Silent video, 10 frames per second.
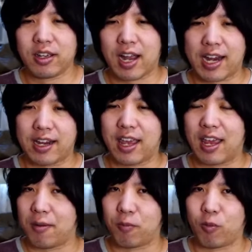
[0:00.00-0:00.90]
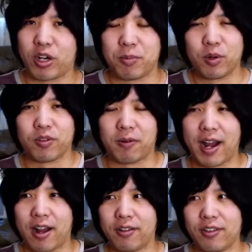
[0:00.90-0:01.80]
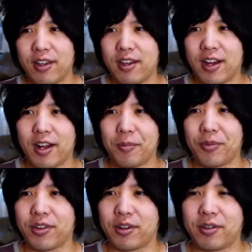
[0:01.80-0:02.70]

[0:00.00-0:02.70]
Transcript: kind of game where you're moving around. So,